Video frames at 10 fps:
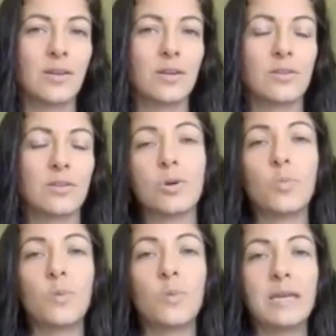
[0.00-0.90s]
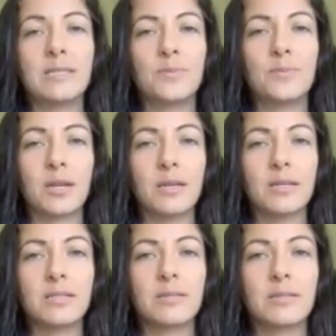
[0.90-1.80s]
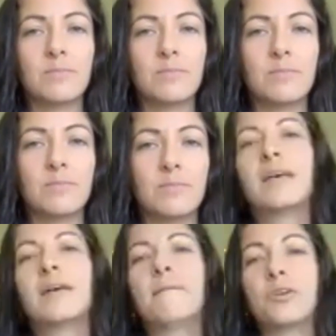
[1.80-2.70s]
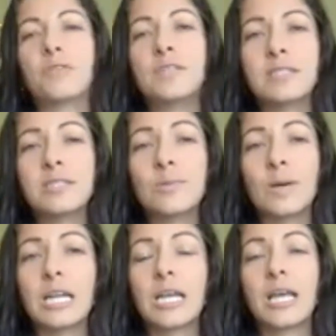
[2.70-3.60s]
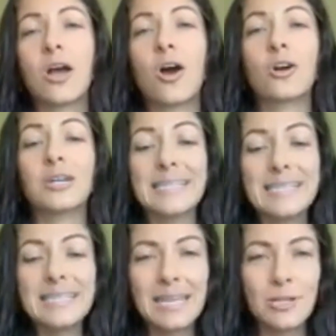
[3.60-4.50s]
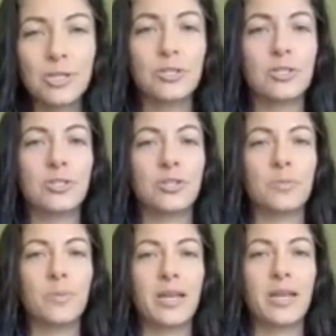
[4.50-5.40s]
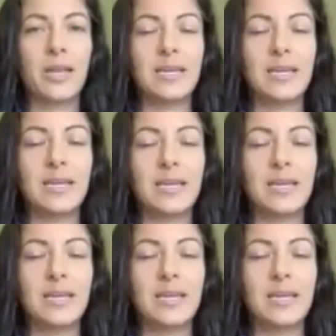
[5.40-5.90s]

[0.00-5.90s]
So waste products, malas, urine, feces, and sweat, are essential to your body health.